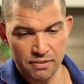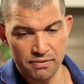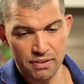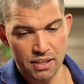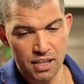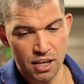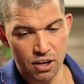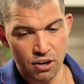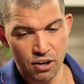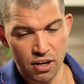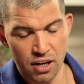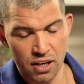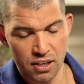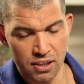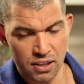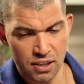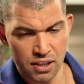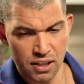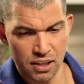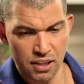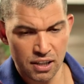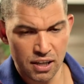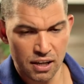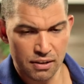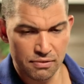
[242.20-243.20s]
Even though I
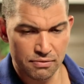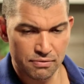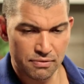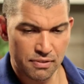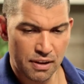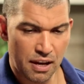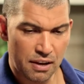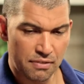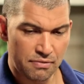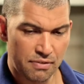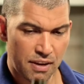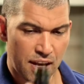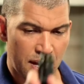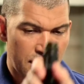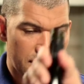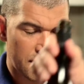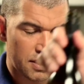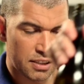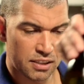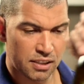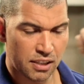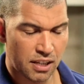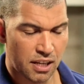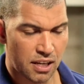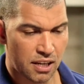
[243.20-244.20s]
think I've had
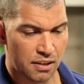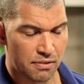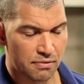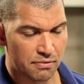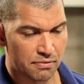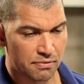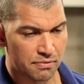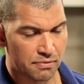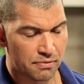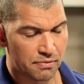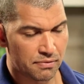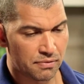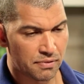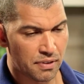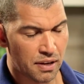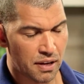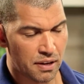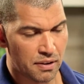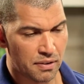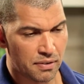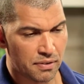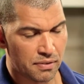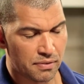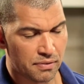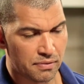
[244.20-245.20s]

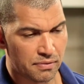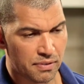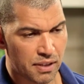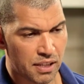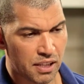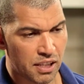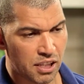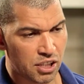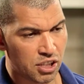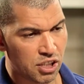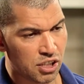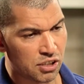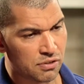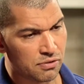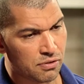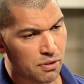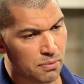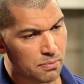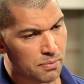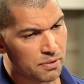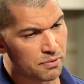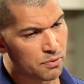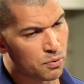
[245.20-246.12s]
vintages from...